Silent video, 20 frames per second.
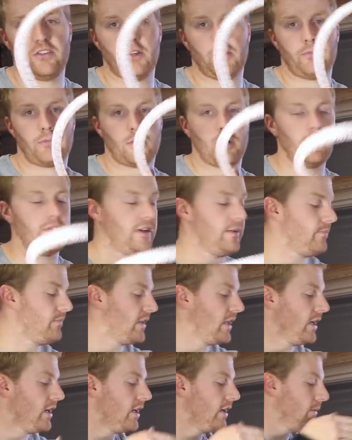of the
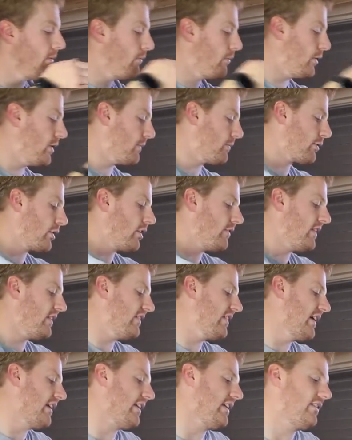Provent, put the
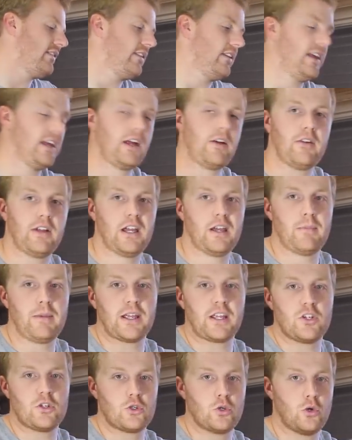Provent down into the area,
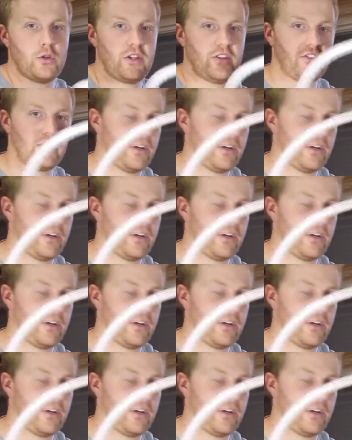making sure this